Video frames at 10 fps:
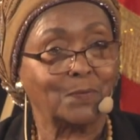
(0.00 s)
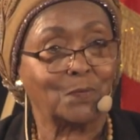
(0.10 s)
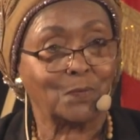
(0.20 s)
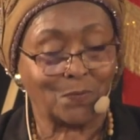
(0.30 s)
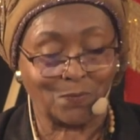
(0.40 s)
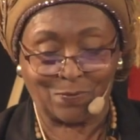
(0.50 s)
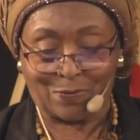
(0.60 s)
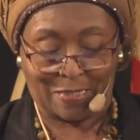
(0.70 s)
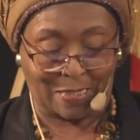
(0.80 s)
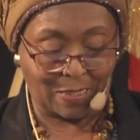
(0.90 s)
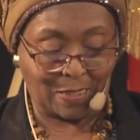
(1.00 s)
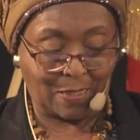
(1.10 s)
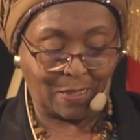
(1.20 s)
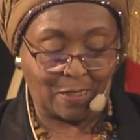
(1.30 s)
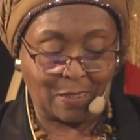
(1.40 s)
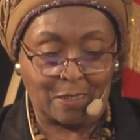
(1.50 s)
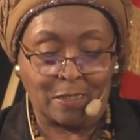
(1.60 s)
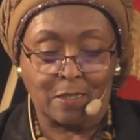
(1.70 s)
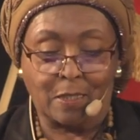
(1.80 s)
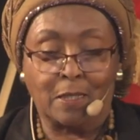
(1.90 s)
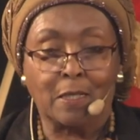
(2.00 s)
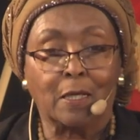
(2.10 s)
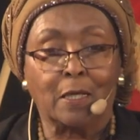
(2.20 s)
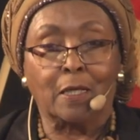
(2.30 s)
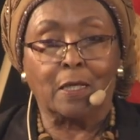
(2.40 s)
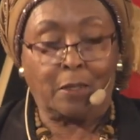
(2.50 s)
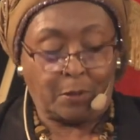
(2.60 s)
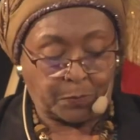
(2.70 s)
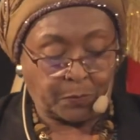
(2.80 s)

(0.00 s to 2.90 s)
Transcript: (no one is talking)